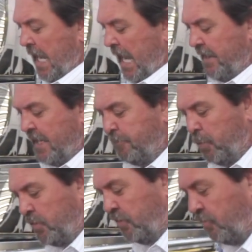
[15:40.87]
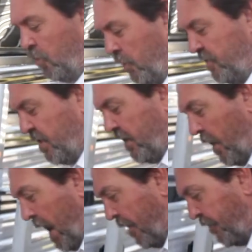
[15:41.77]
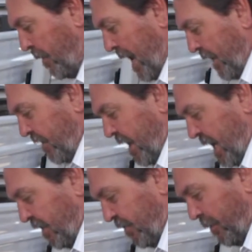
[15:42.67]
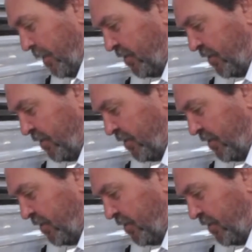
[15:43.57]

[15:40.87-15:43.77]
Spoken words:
and they put the storage from underneath, from the